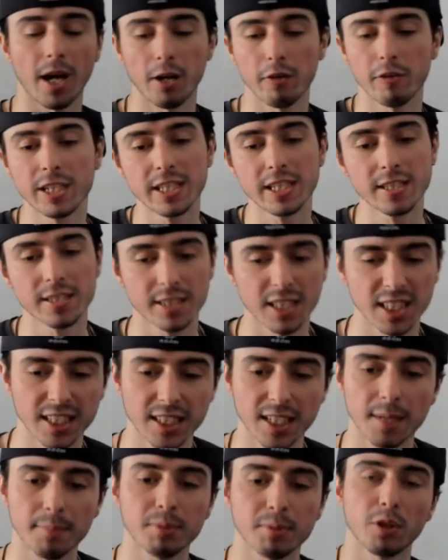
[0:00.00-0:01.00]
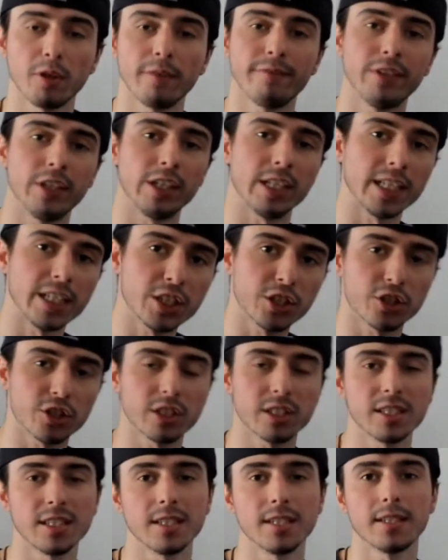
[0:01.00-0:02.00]
I already set it up. So if you're
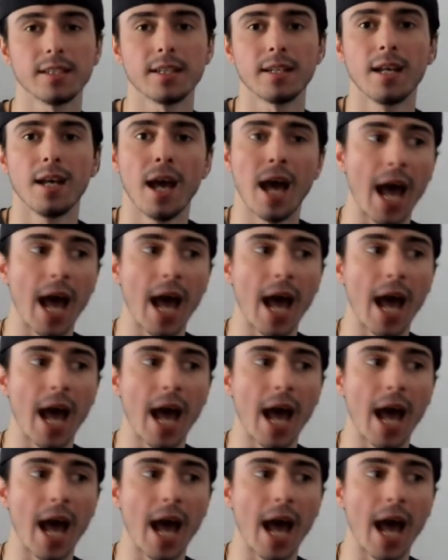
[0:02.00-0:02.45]
interested in